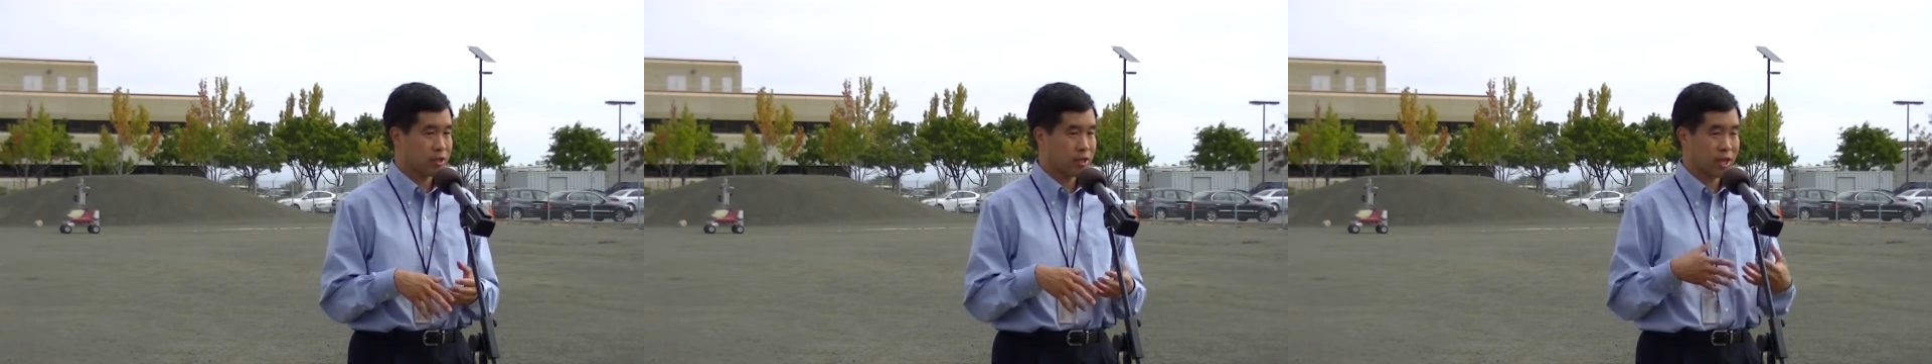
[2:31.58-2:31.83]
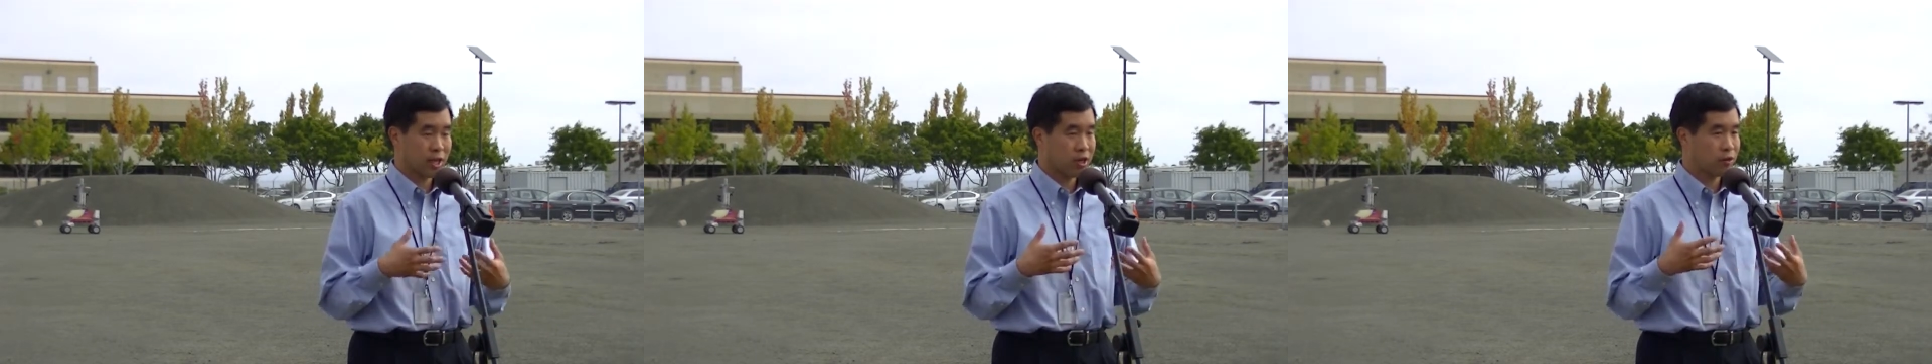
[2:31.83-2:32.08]

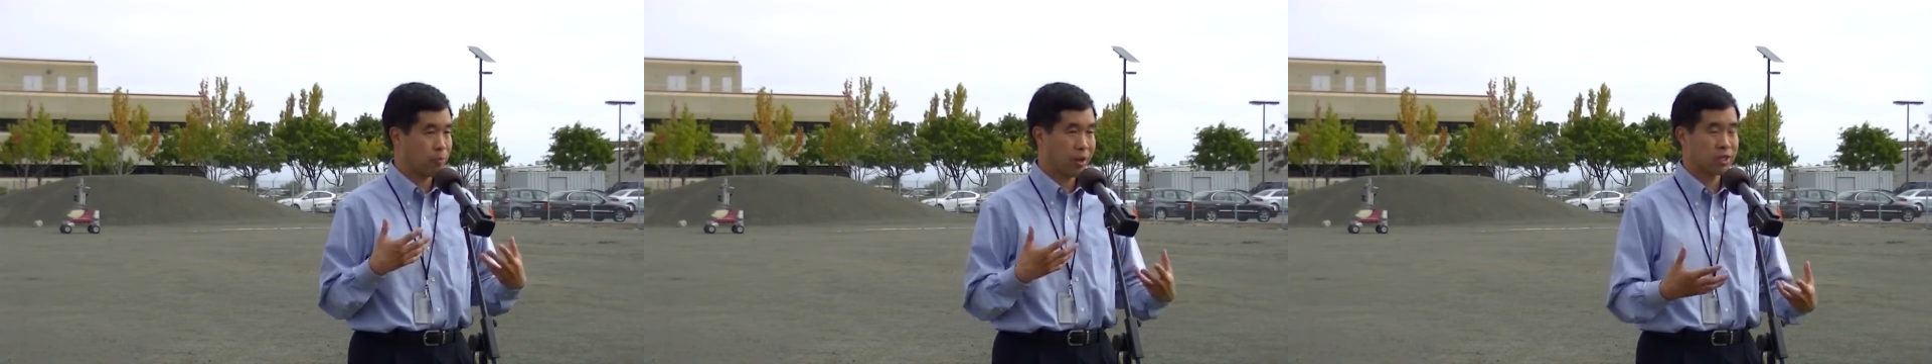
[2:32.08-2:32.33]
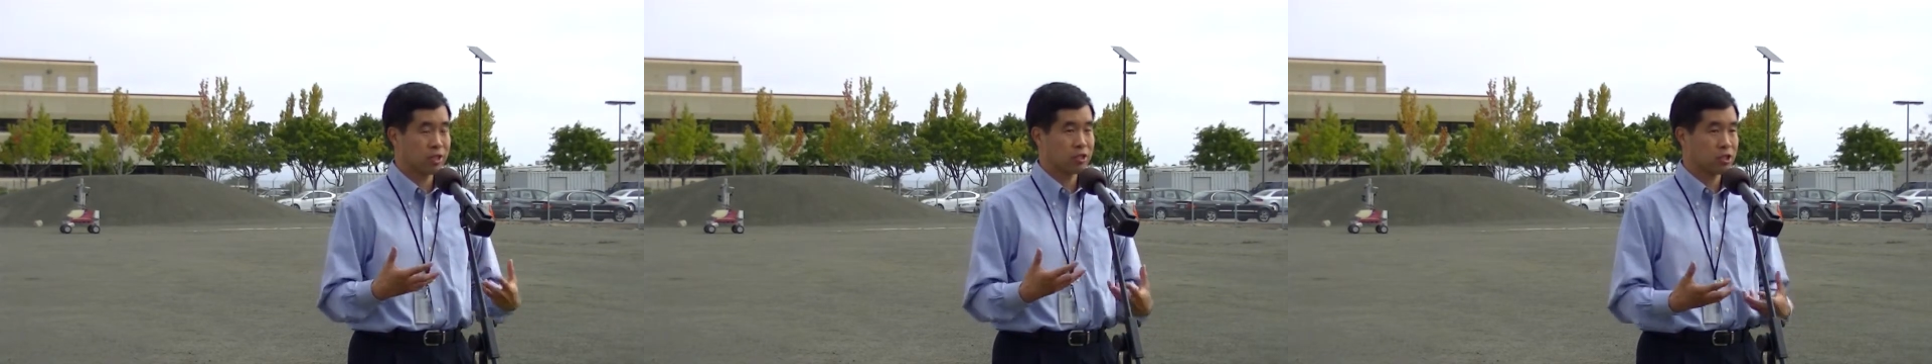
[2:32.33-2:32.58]
take care of the
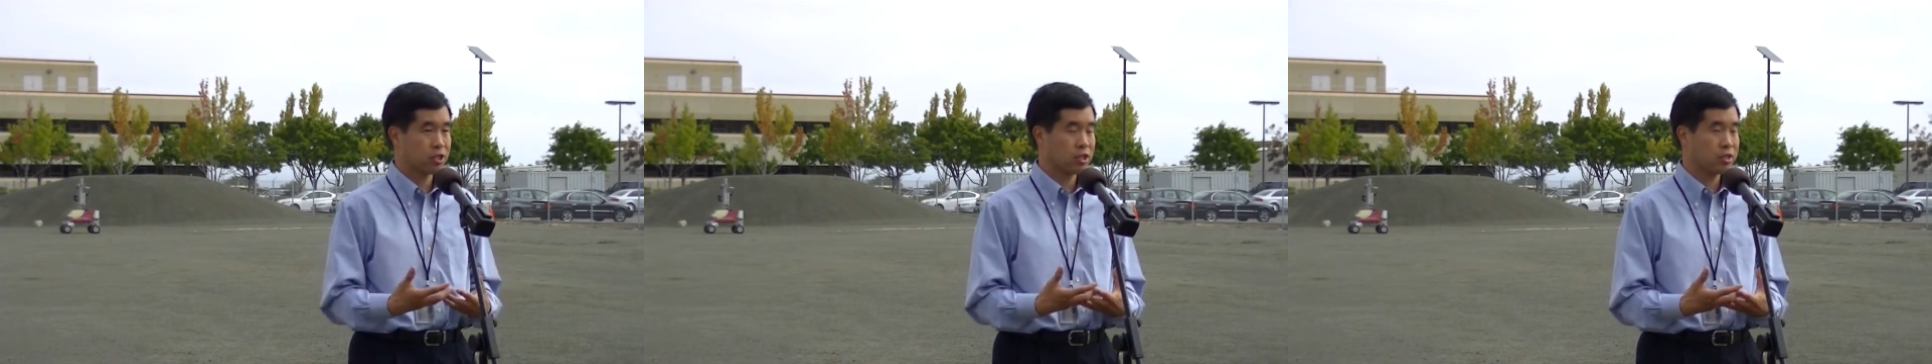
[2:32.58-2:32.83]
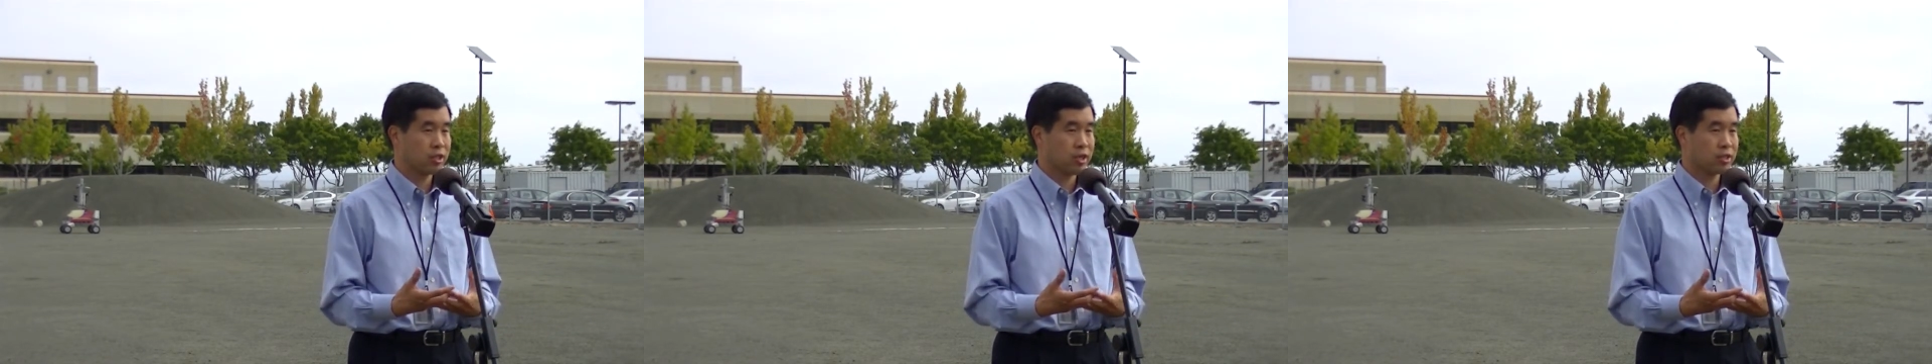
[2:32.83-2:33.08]
basic
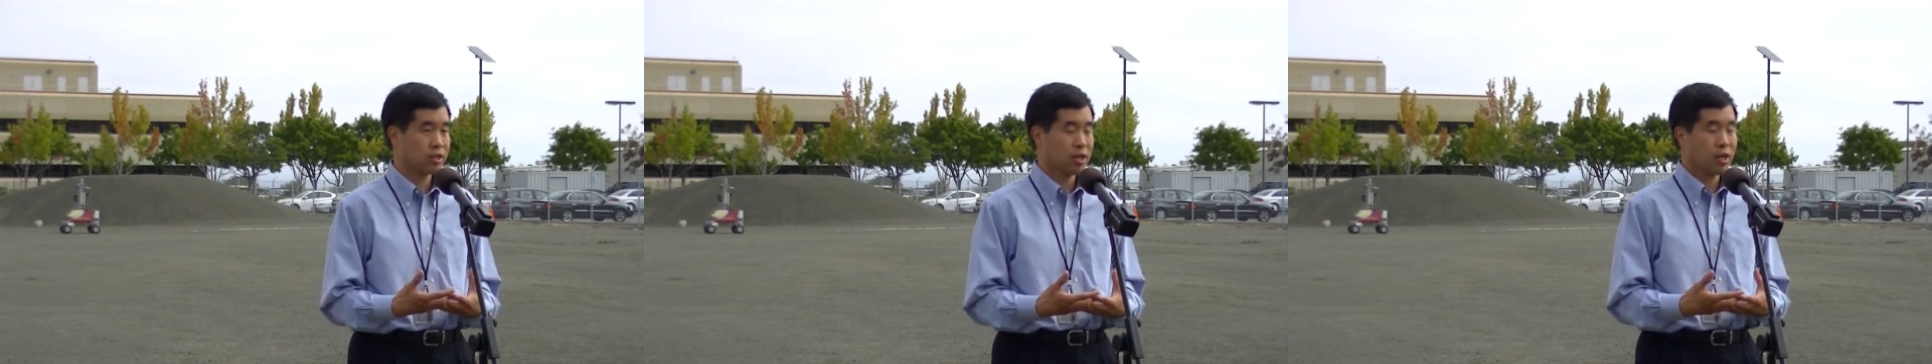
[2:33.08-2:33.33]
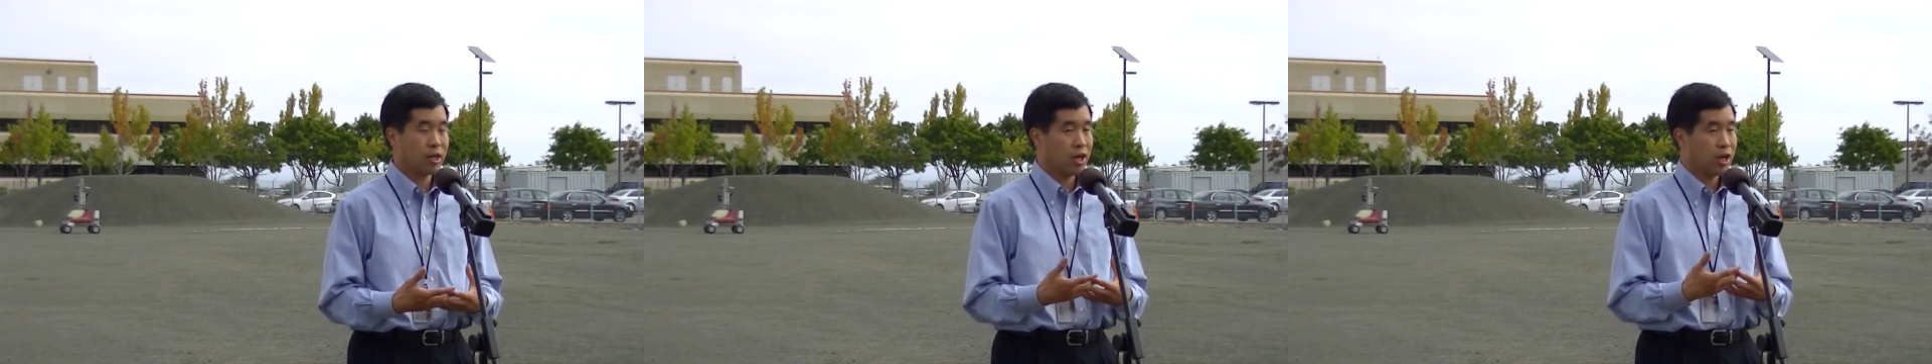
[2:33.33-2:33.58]
logistics.
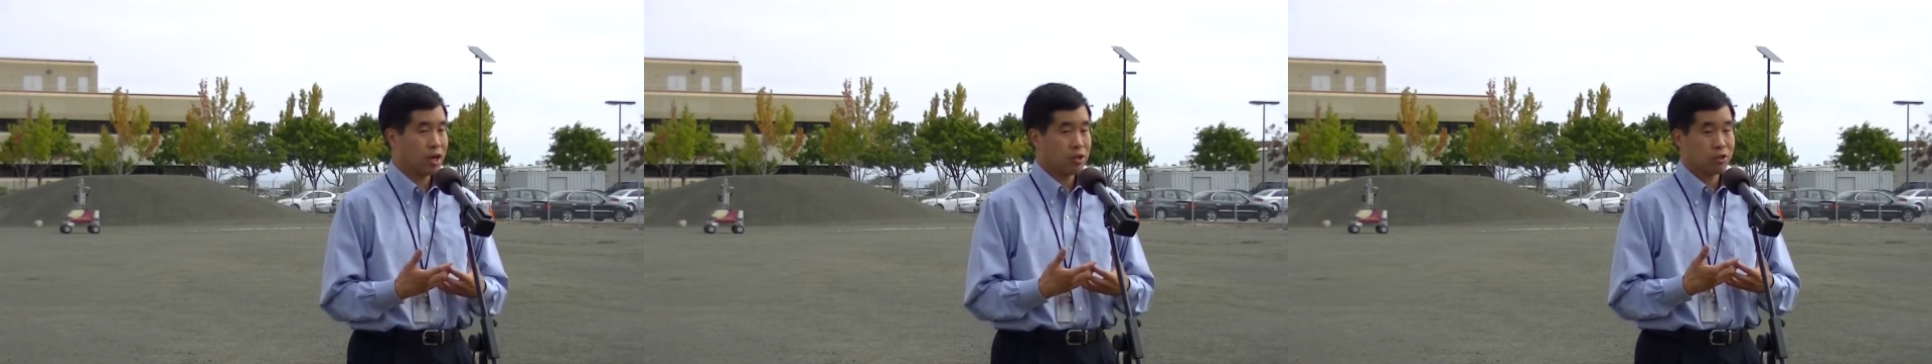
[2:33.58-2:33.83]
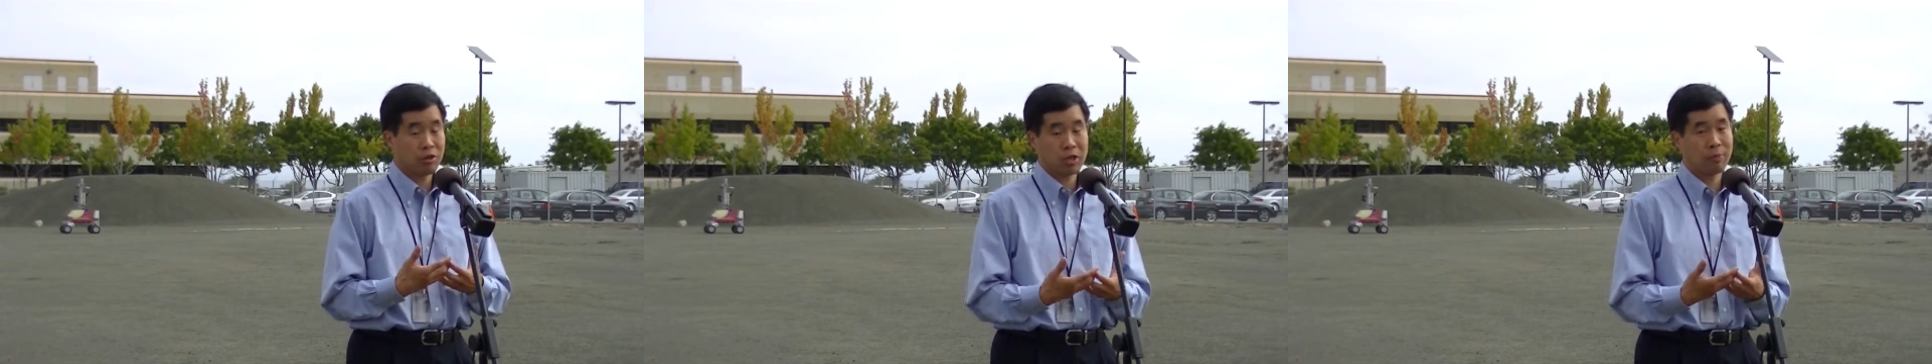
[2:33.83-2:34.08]

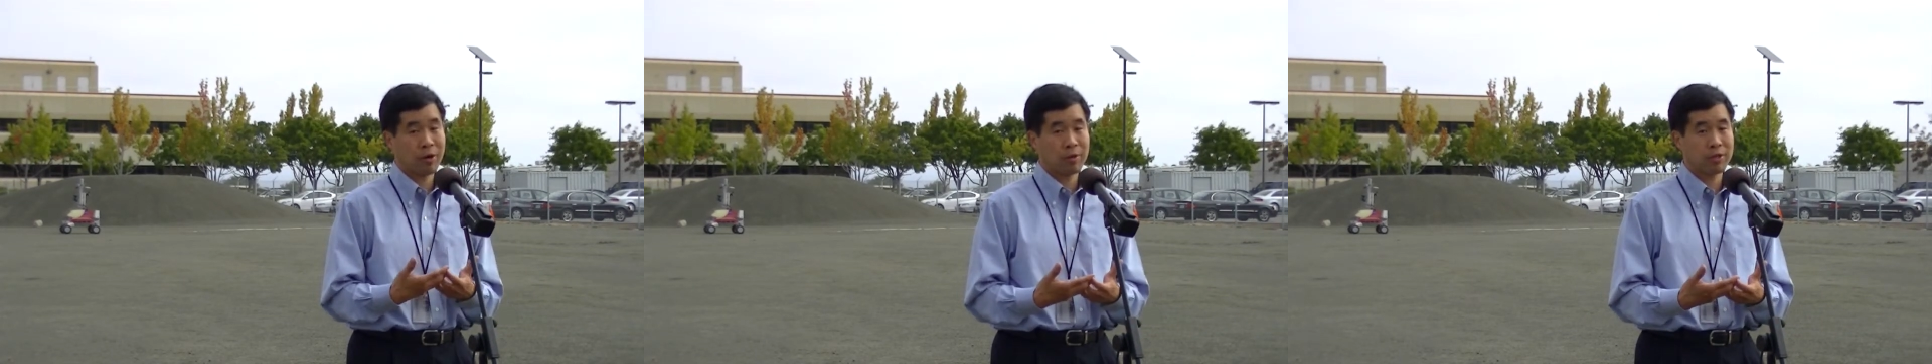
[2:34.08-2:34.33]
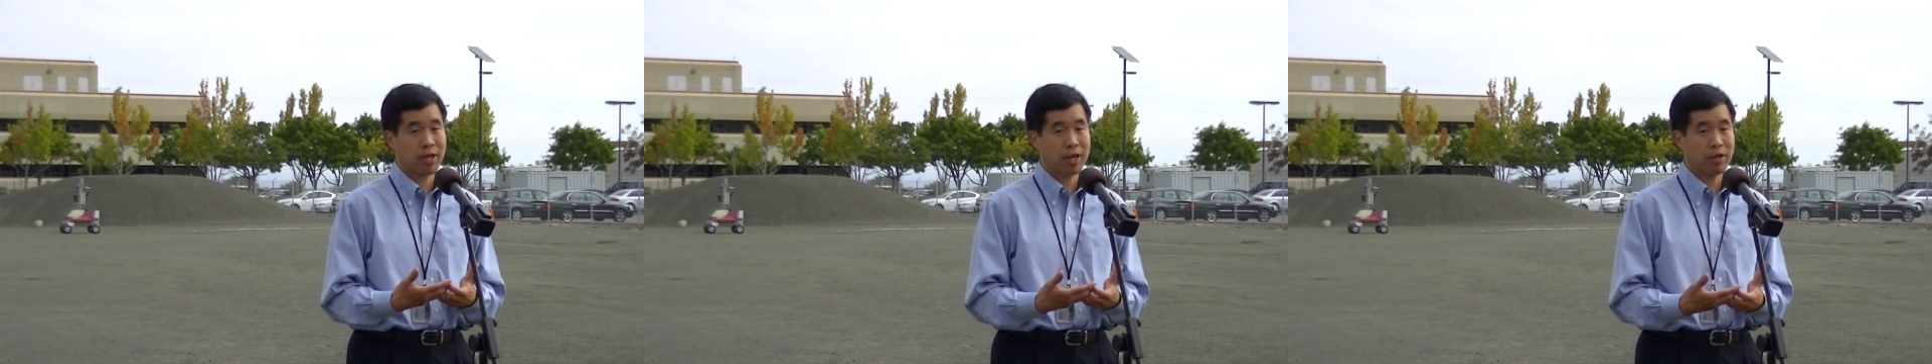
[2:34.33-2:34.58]
Luca
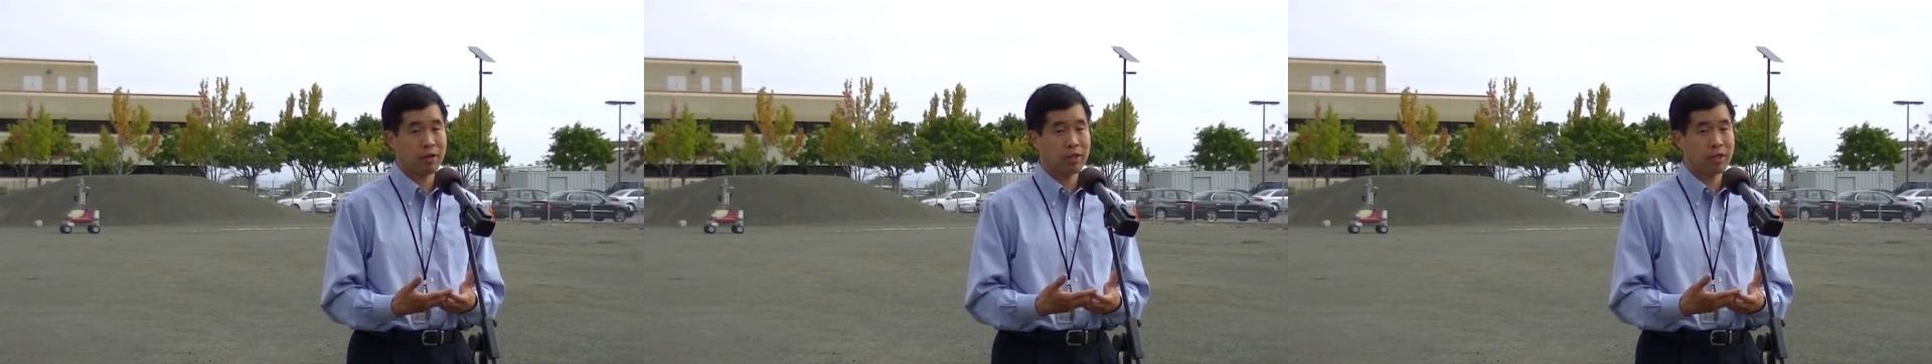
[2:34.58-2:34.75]
Promatano